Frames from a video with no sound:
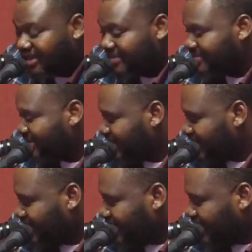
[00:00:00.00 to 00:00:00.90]
Okay, you're
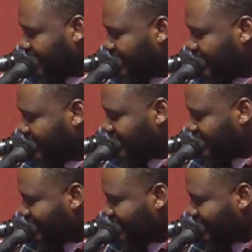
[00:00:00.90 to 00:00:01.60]
getting a little older. Okay.